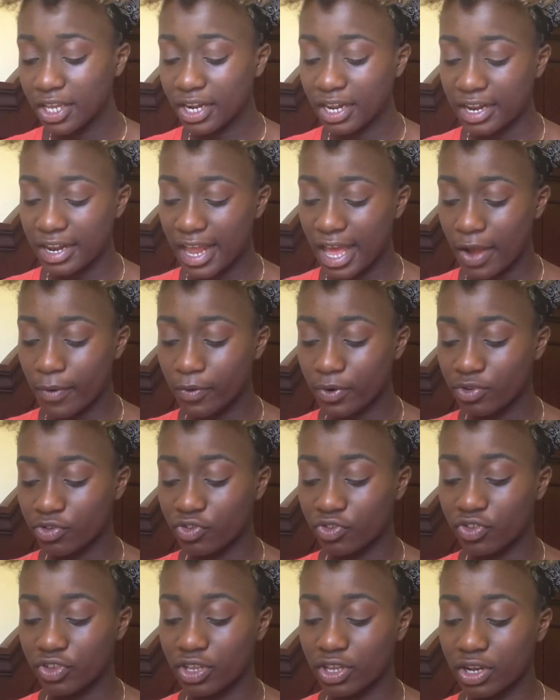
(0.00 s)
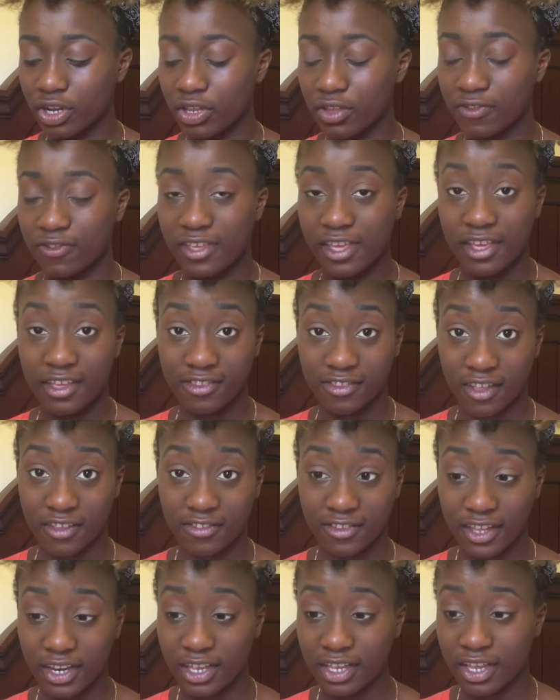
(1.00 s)
And now we're just gonna take
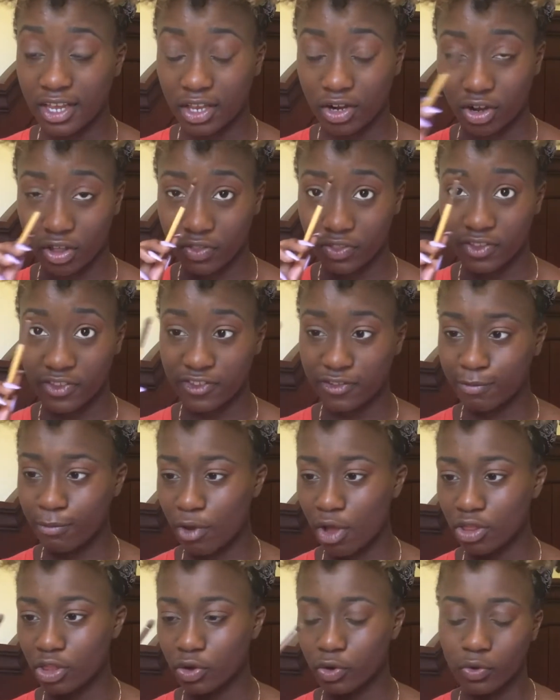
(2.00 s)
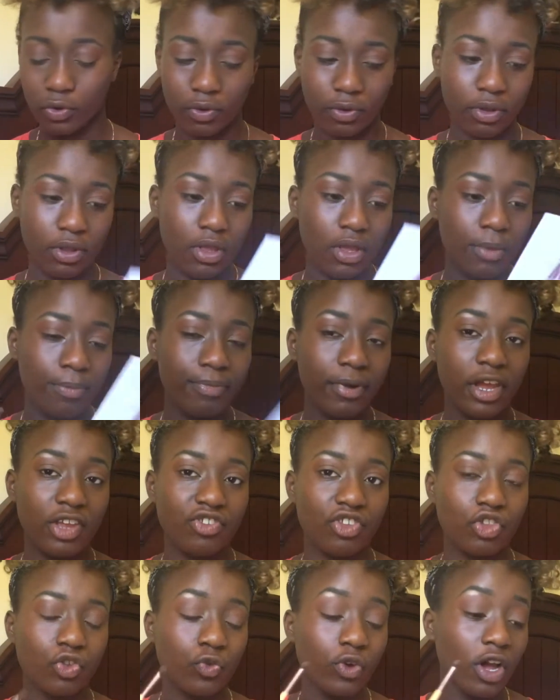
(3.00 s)
Sunset again on this small little
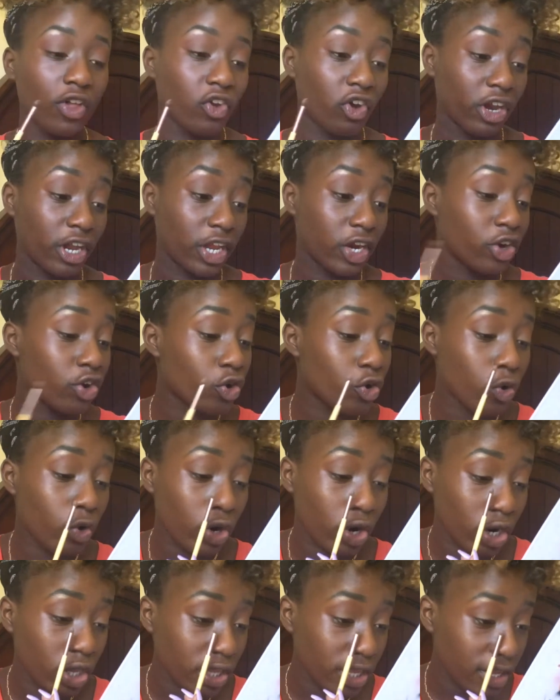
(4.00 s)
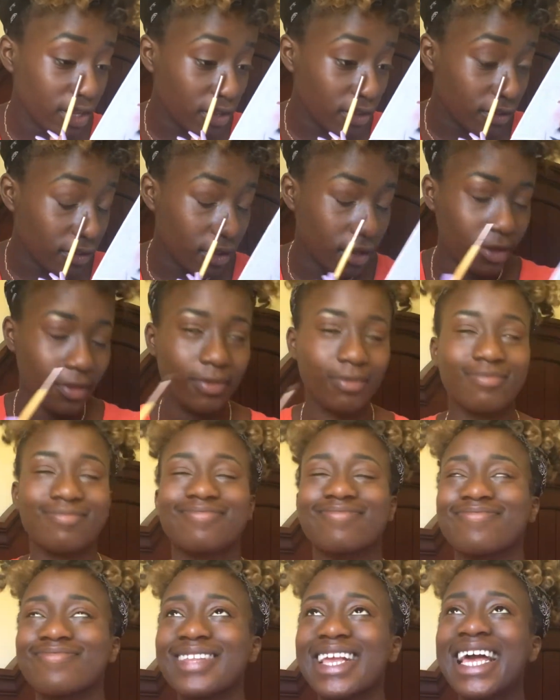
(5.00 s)
brush and do it on our inner corner lip,
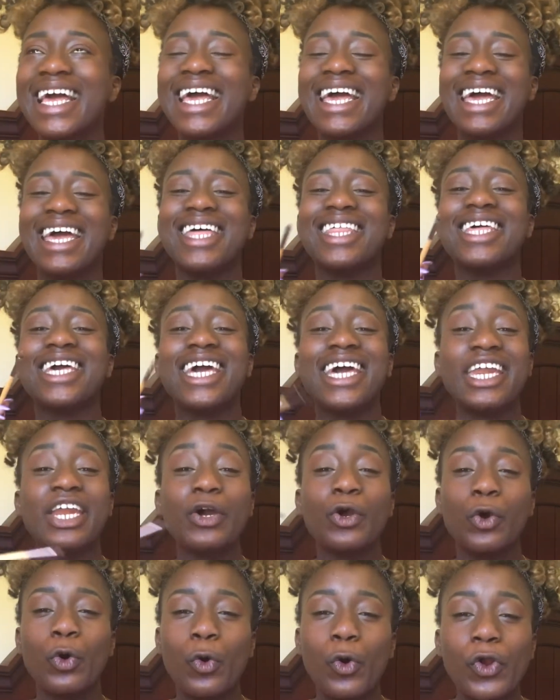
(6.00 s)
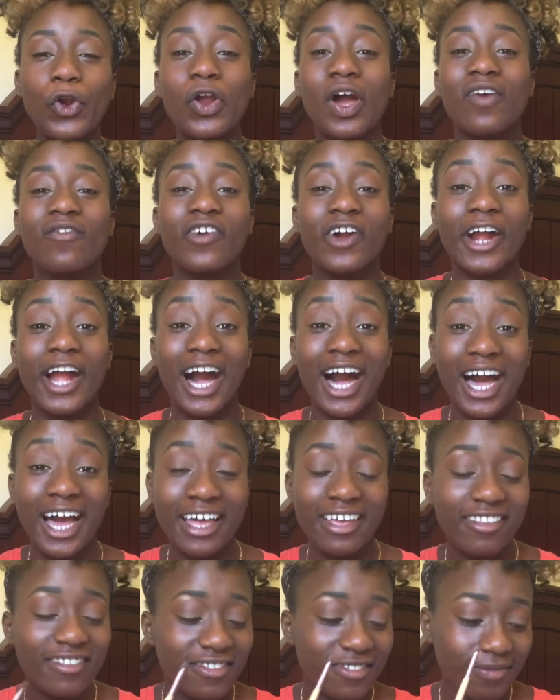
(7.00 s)
in the inner corner of our
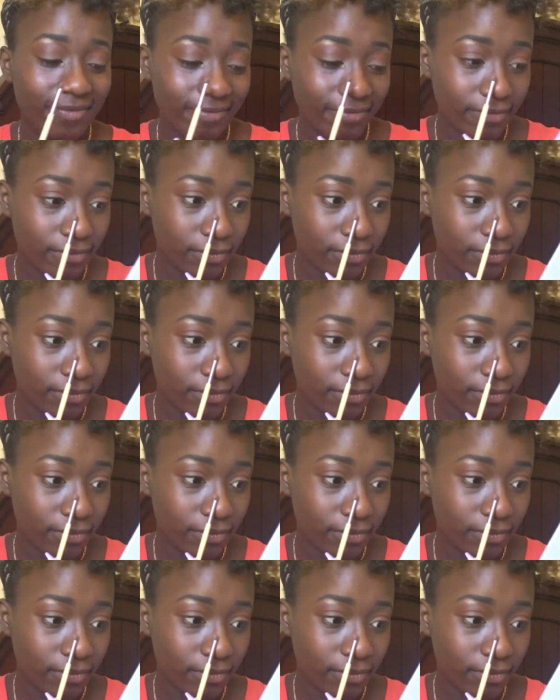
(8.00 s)
eyes.